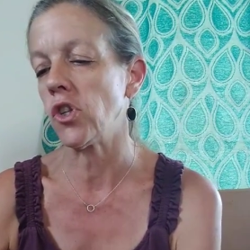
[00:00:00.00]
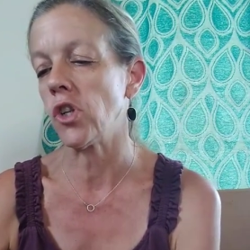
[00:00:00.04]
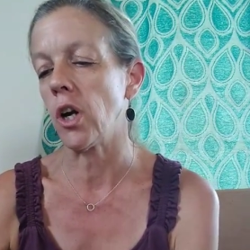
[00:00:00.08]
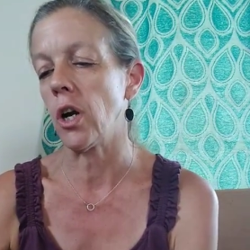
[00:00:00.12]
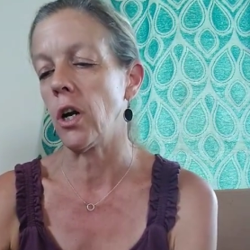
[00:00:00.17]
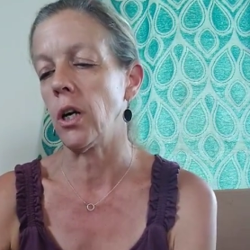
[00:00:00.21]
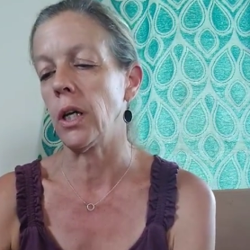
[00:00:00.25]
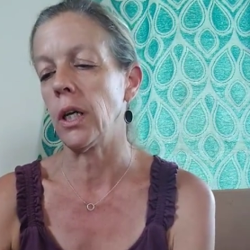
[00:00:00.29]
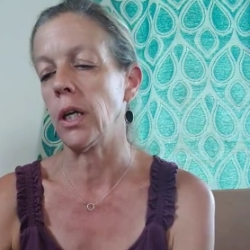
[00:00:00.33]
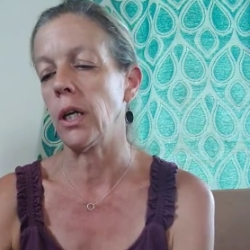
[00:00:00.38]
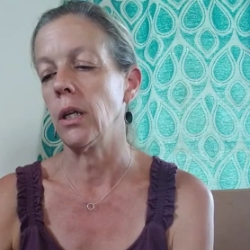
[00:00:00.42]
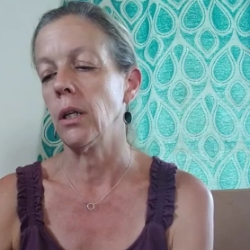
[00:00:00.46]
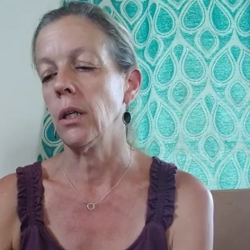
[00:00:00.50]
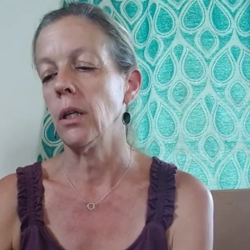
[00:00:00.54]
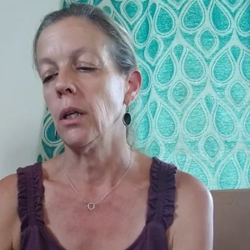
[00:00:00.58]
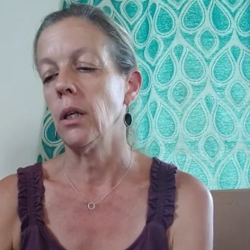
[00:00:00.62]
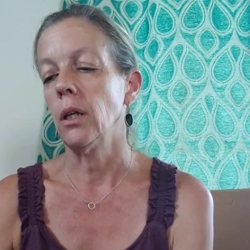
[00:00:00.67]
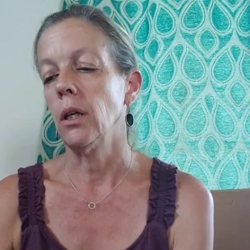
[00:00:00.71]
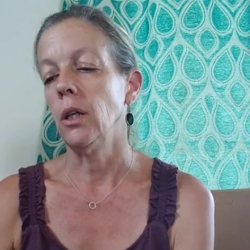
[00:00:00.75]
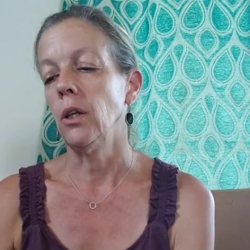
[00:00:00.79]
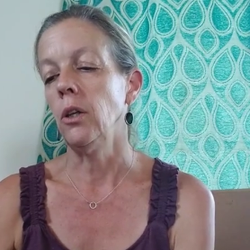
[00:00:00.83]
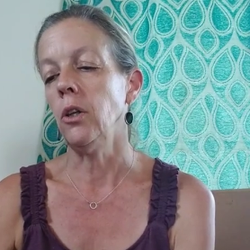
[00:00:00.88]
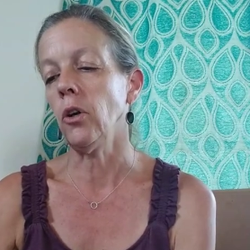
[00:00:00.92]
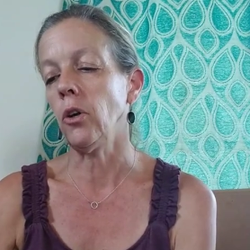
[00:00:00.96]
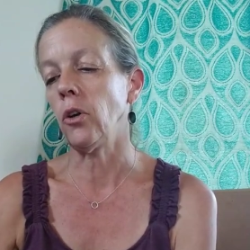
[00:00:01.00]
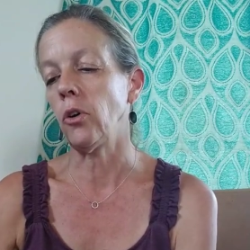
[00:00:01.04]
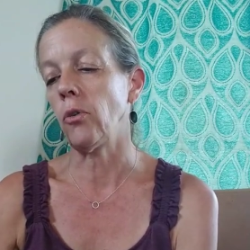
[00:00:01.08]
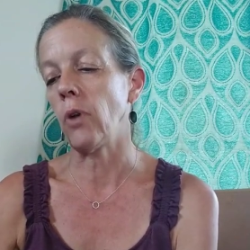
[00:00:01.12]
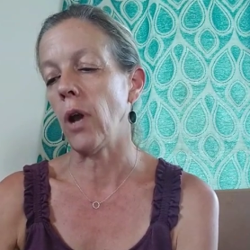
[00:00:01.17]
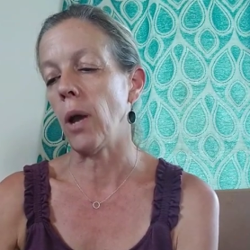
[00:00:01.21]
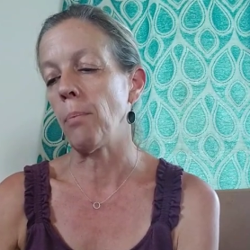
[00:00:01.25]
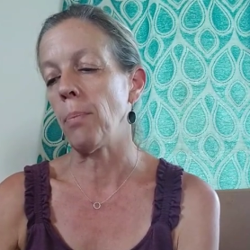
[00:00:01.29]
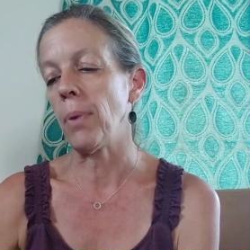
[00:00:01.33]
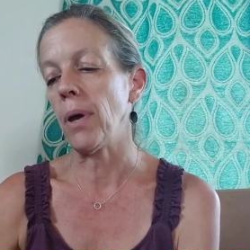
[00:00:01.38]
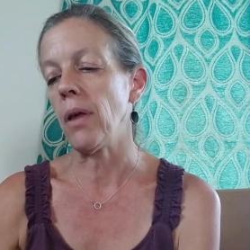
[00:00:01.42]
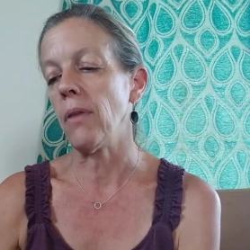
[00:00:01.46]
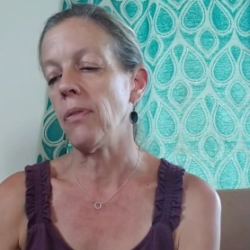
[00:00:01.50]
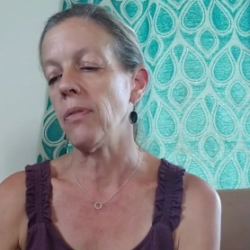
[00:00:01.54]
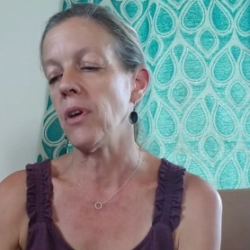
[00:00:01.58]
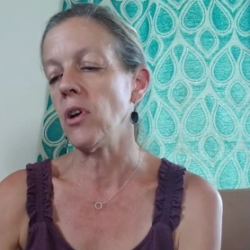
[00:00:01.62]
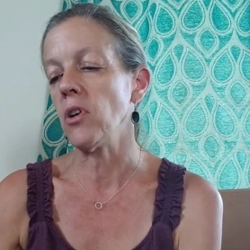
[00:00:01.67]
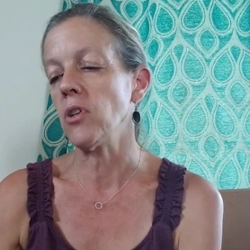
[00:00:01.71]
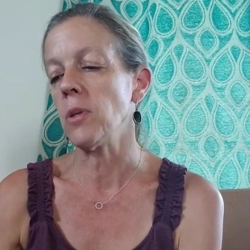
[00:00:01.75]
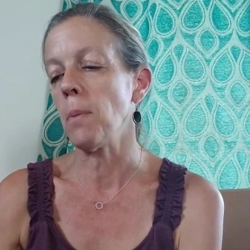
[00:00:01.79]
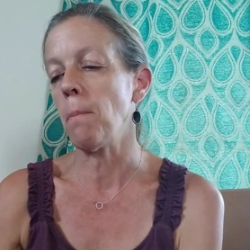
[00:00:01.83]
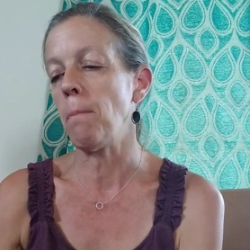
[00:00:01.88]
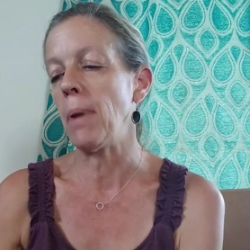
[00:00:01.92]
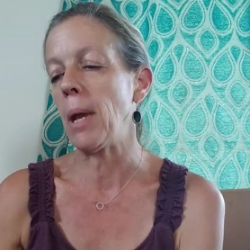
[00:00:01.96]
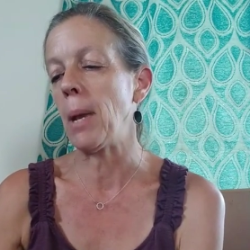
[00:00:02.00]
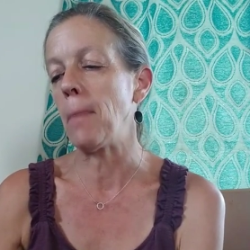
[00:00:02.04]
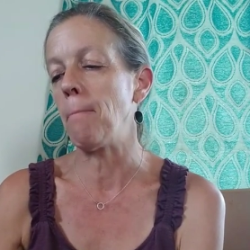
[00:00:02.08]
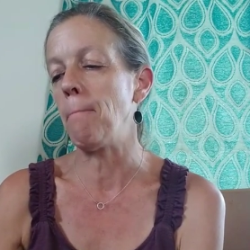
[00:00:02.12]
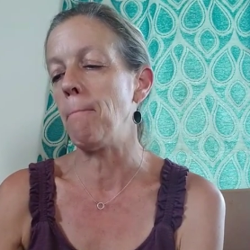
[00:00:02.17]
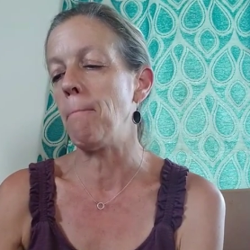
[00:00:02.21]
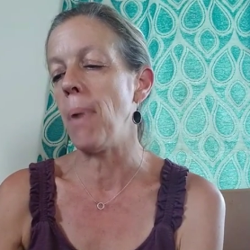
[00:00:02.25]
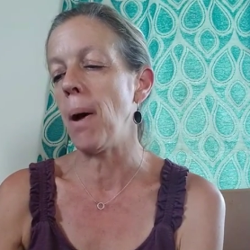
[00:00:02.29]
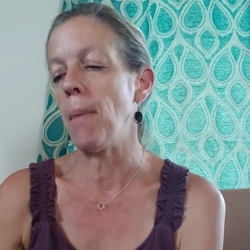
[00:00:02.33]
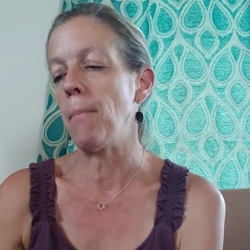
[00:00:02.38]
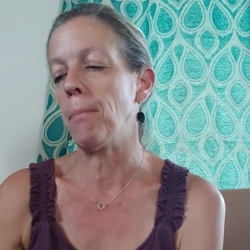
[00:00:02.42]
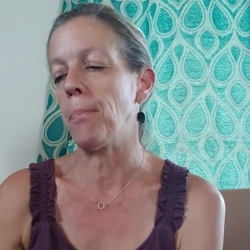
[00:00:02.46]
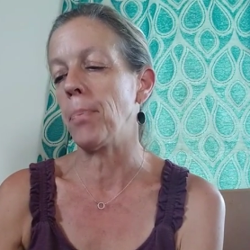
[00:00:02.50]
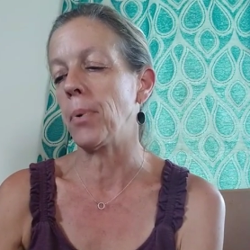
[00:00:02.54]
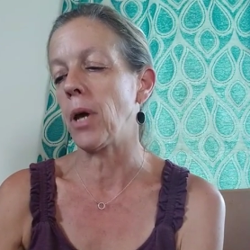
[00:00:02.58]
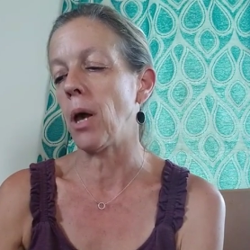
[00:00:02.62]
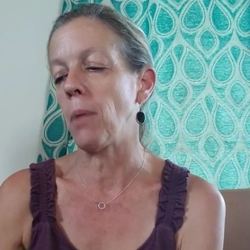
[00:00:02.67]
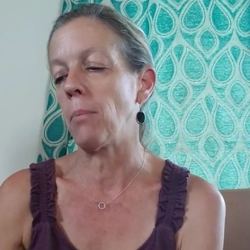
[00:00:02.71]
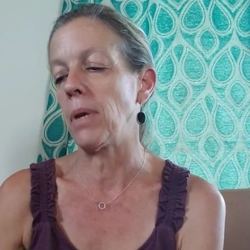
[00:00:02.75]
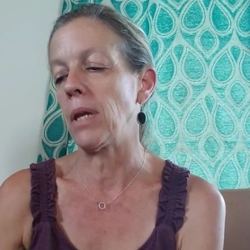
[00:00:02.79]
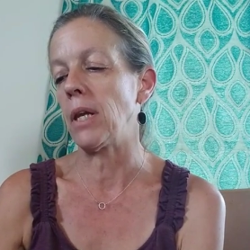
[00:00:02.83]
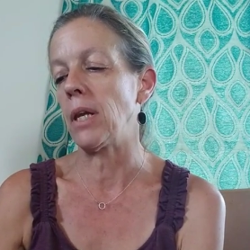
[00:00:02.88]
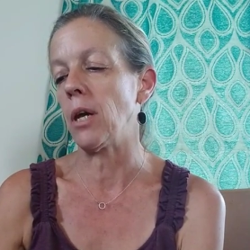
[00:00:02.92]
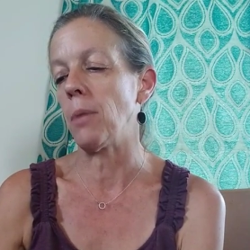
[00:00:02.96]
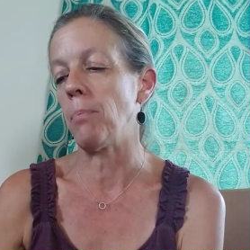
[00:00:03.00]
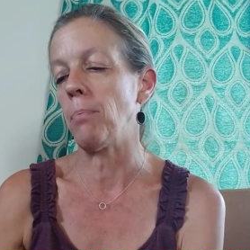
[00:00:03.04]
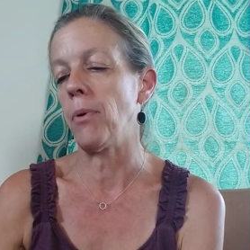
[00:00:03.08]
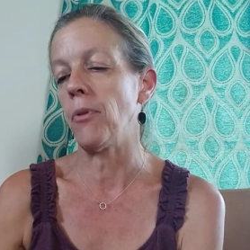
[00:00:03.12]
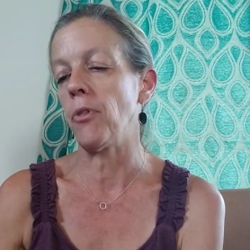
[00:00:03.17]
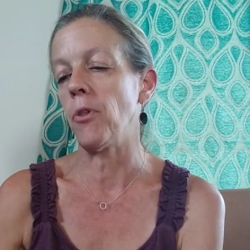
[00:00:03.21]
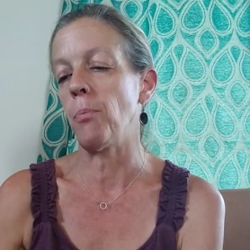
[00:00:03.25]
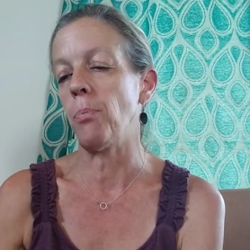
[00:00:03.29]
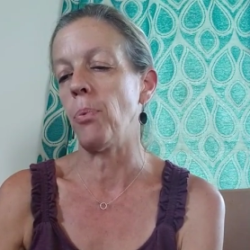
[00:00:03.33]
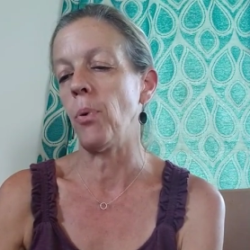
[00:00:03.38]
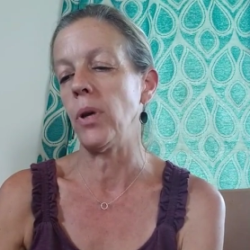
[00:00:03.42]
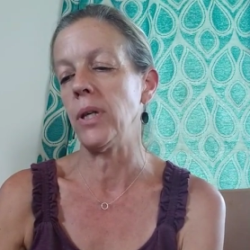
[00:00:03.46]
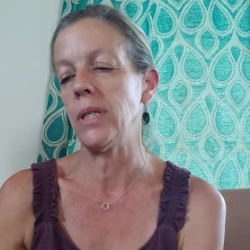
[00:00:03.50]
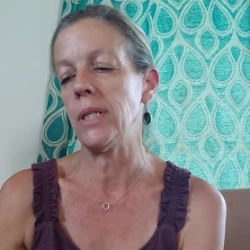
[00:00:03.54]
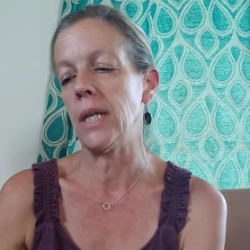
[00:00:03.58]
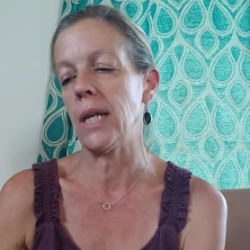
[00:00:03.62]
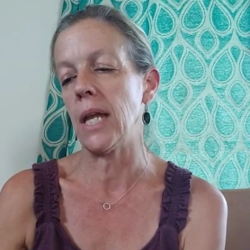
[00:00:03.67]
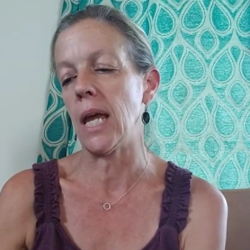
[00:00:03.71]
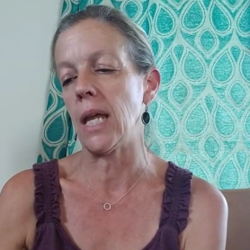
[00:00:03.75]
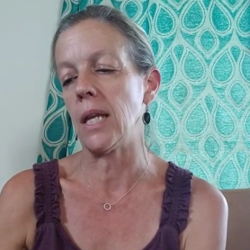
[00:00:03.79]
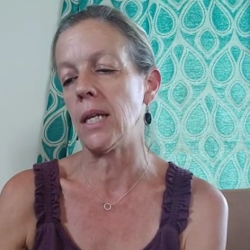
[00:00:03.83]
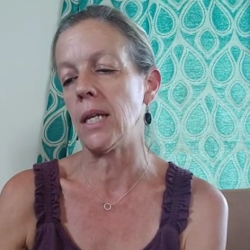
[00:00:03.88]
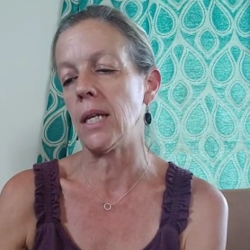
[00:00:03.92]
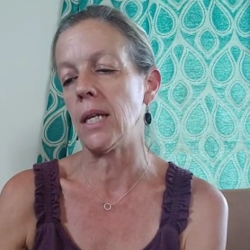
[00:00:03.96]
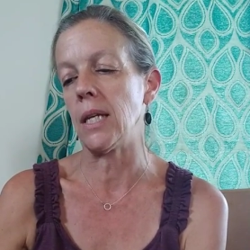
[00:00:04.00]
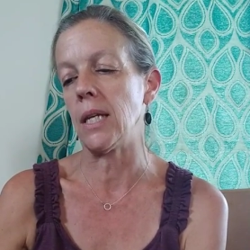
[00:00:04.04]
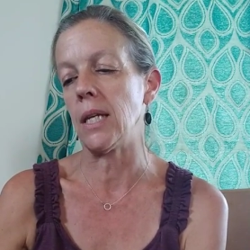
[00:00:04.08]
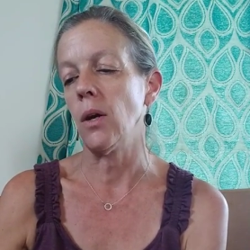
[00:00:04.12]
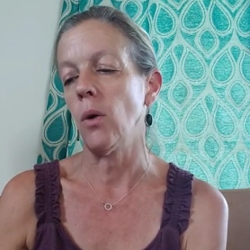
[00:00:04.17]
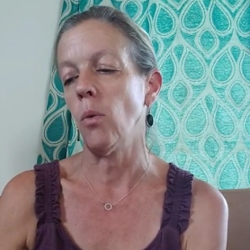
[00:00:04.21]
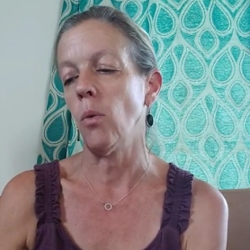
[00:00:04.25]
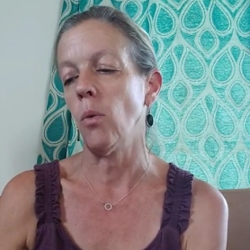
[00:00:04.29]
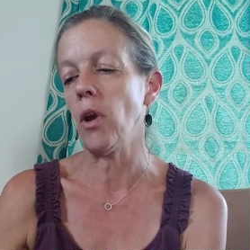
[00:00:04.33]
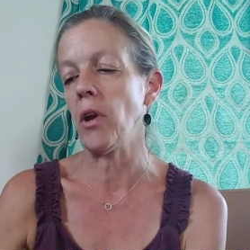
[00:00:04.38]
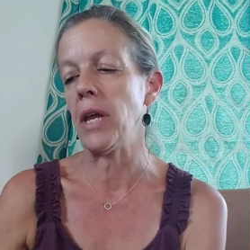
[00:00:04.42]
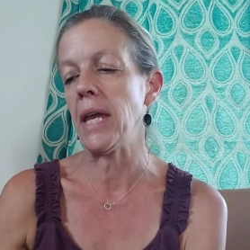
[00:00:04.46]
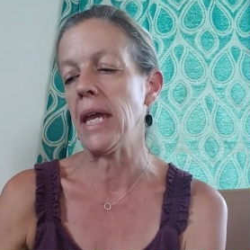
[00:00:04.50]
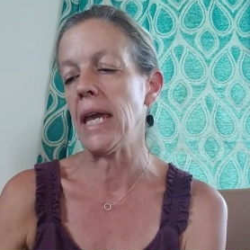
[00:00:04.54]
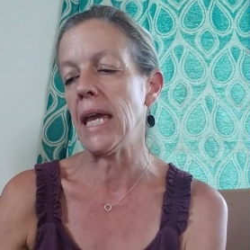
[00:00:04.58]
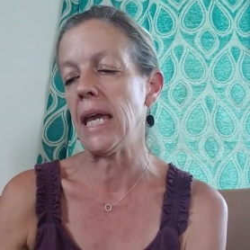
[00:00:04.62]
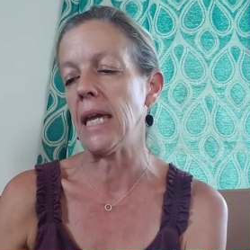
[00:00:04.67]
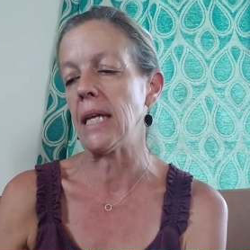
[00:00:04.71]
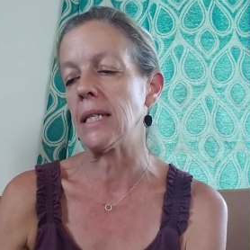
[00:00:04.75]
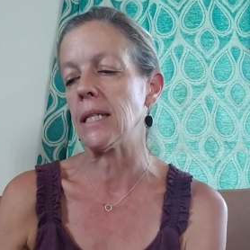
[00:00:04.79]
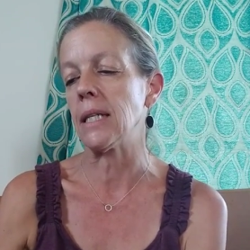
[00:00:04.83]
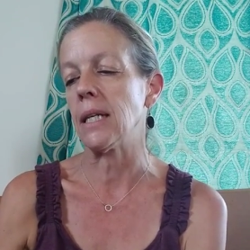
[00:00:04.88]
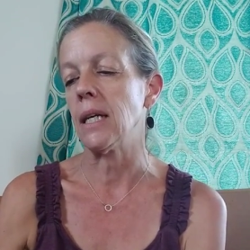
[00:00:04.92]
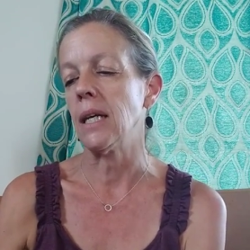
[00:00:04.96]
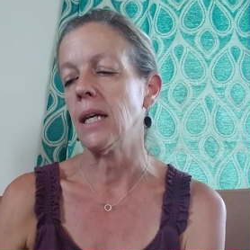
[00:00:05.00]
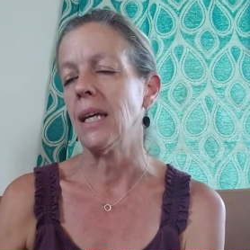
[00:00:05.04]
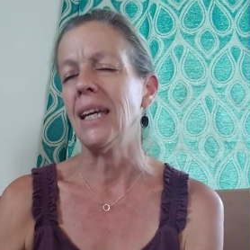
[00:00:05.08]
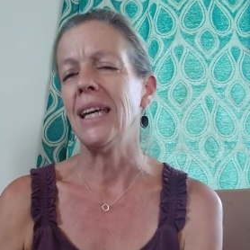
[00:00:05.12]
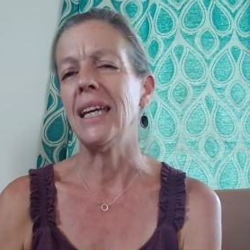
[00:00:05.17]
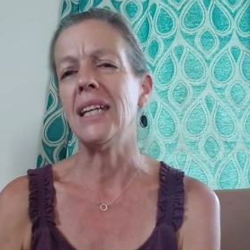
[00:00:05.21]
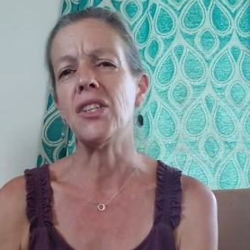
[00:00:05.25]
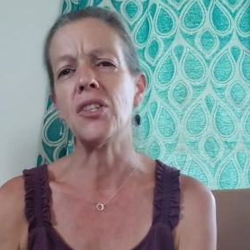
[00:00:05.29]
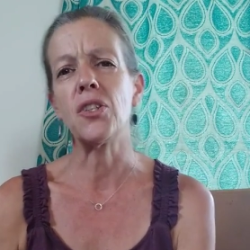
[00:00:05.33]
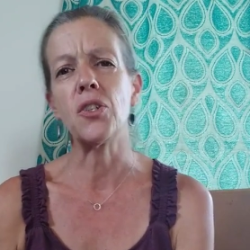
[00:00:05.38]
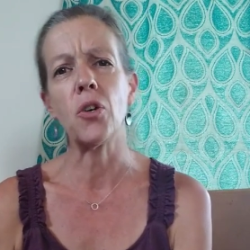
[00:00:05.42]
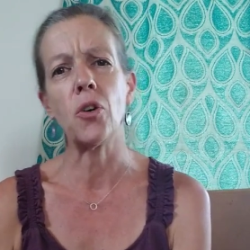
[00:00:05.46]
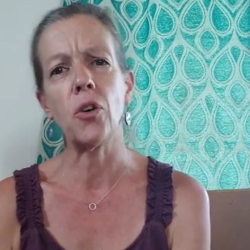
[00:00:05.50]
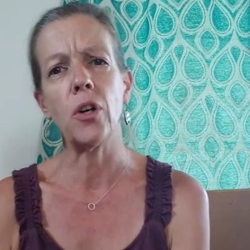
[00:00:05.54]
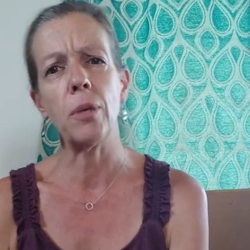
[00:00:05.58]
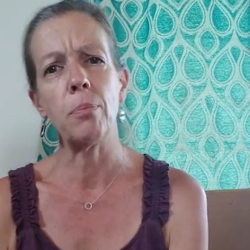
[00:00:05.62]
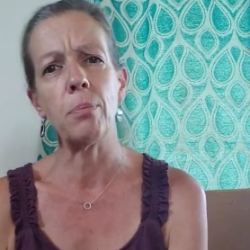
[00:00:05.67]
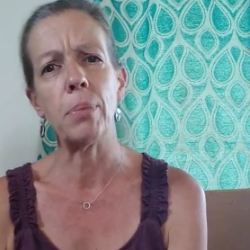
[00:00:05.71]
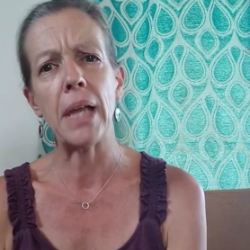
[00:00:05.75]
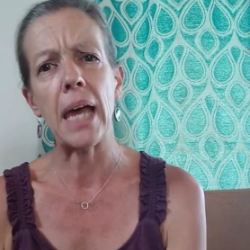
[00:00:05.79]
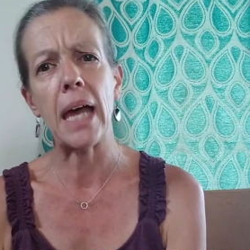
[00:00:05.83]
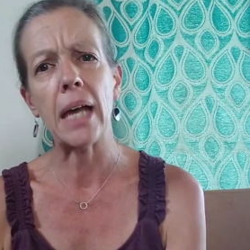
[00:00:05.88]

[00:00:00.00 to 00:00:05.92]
the size of a small automobile, was appearing on the pointed rear end of the giant Canid.